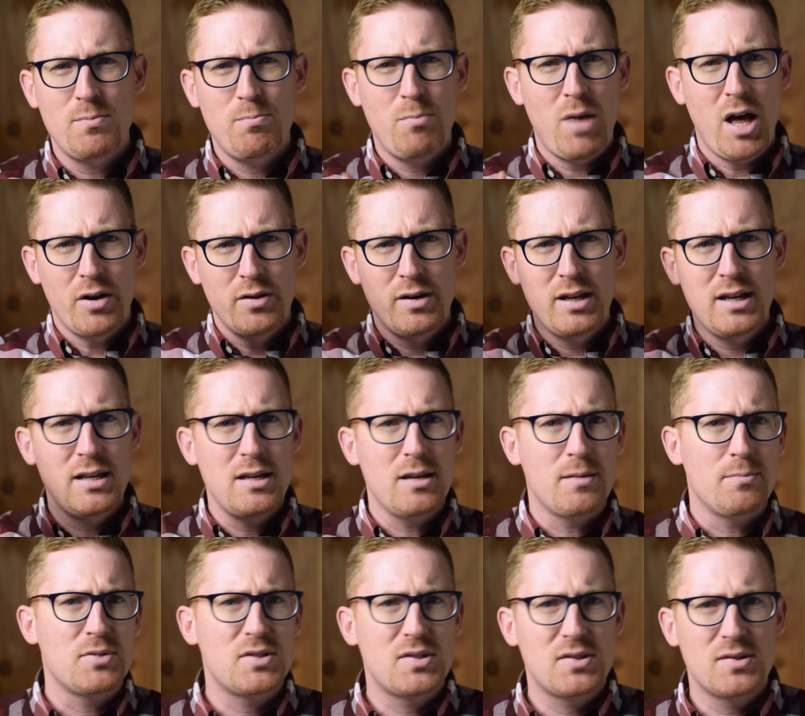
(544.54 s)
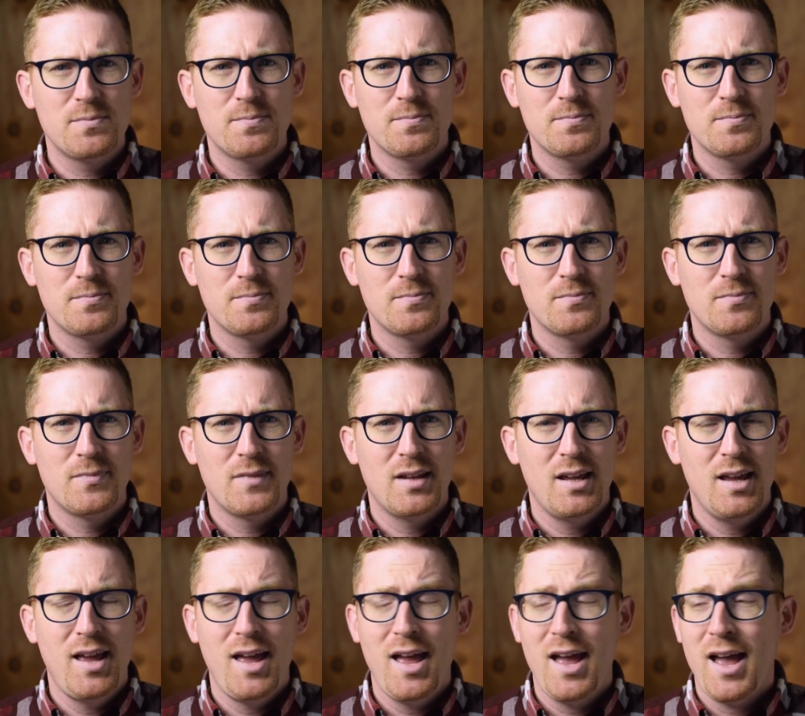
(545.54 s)
modern idioms?
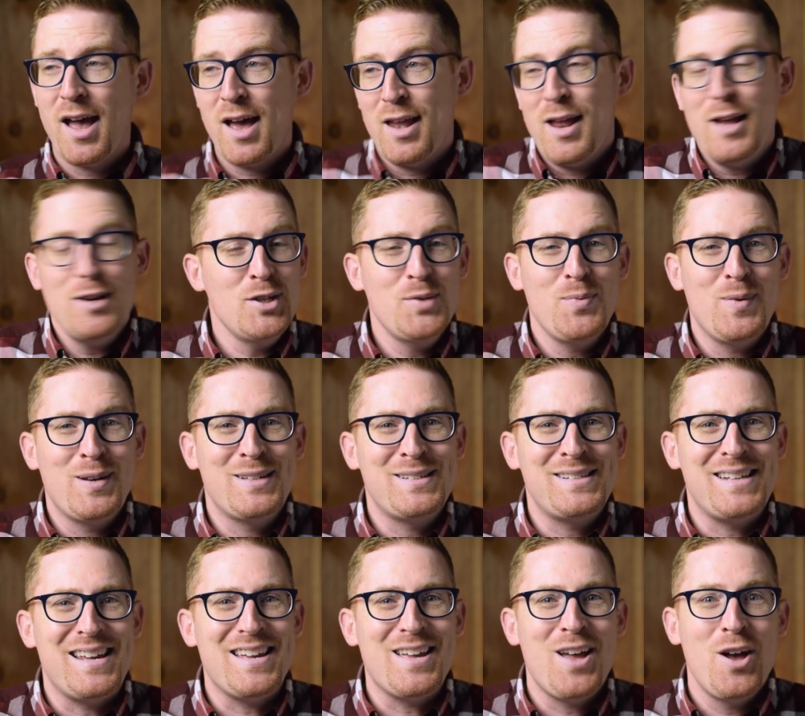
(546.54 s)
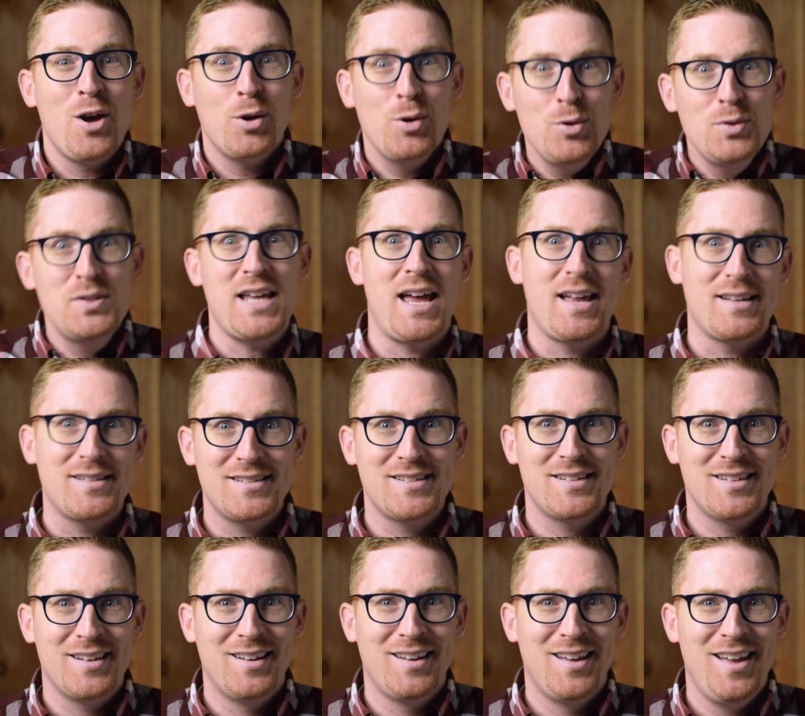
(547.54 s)
And I just want to say, who
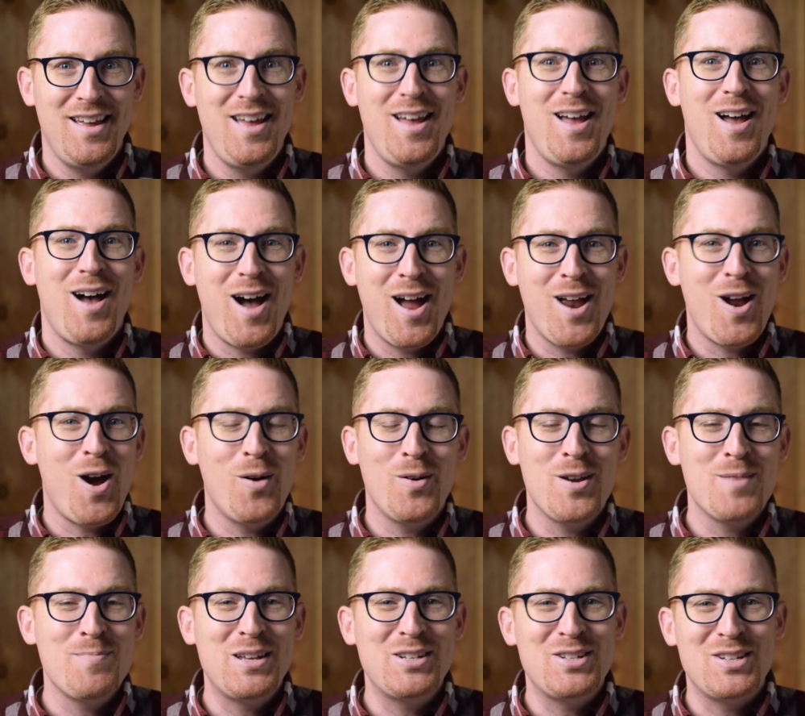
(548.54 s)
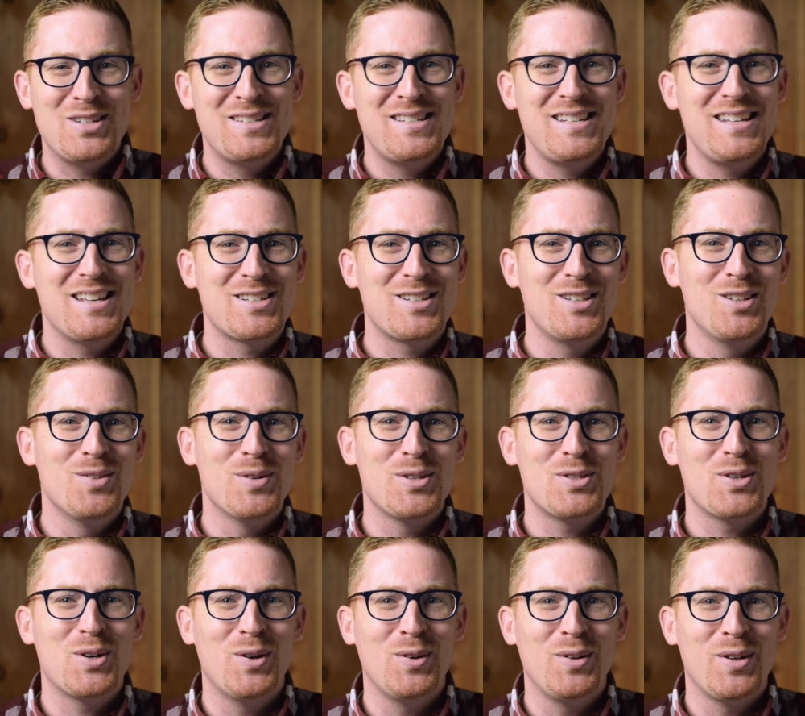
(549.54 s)
says? I already mentioned C.S.
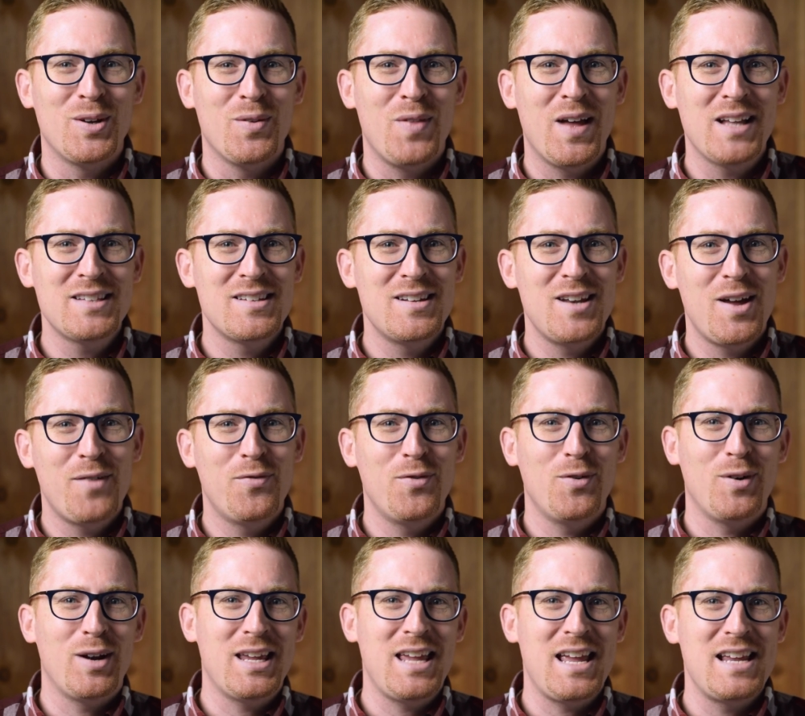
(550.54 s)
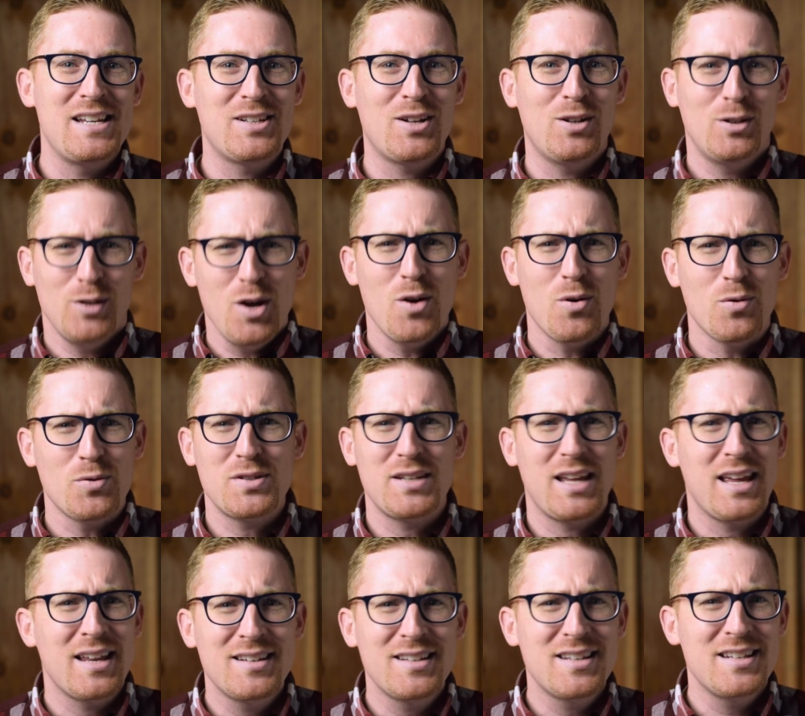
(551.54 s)
Lewis earlier. That's enough for a case closed,
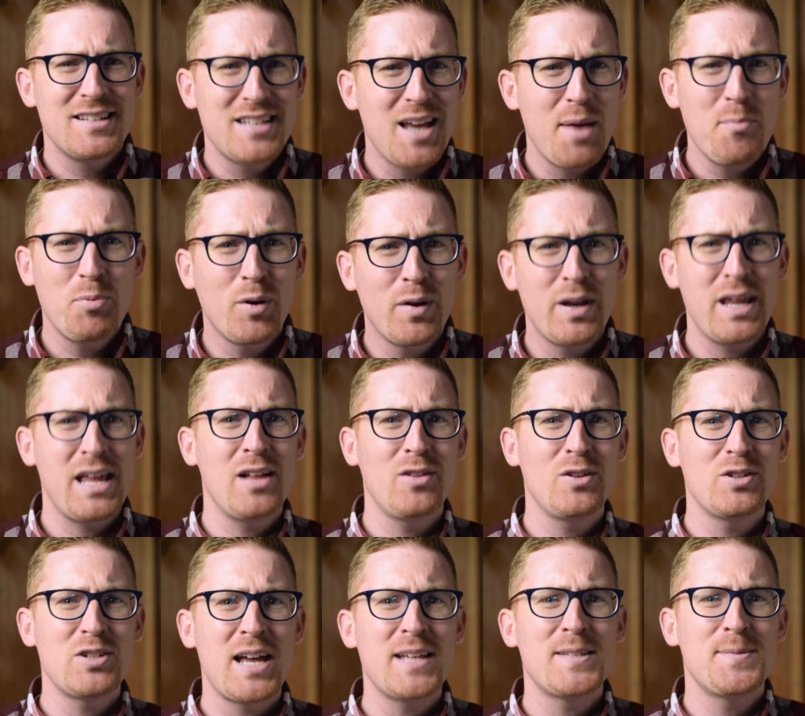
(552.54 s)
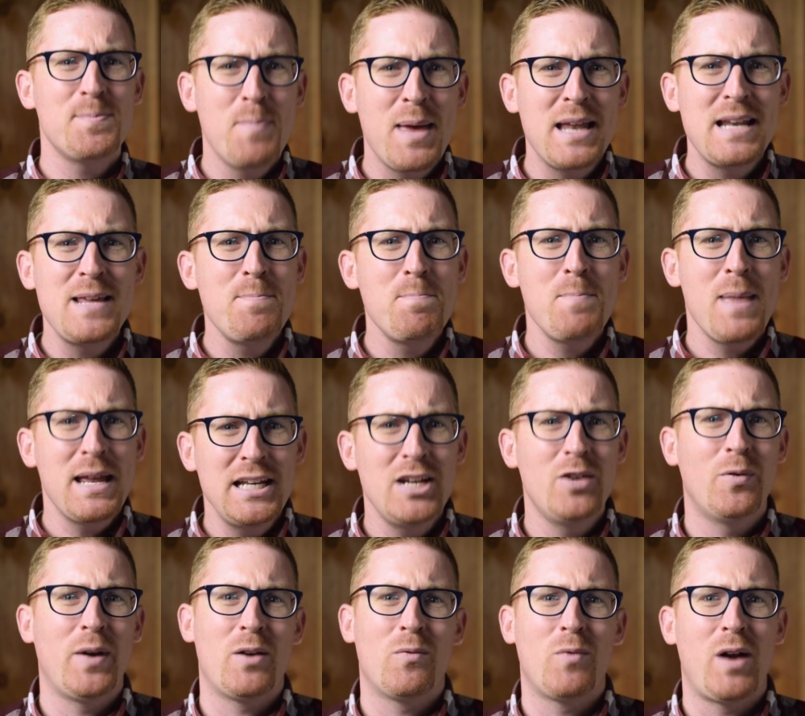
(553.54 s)
and contemporary English has many, many
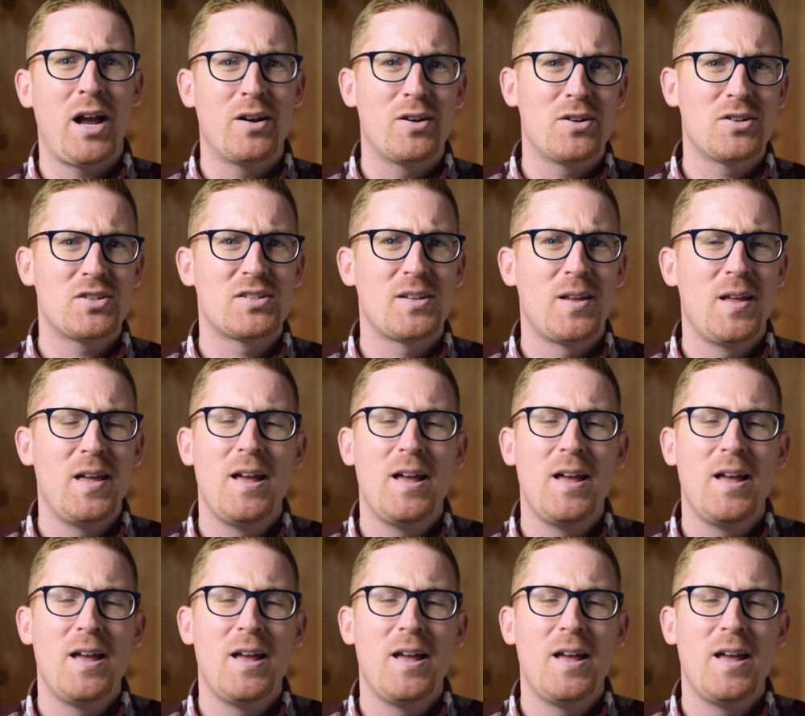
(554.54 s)
great writers.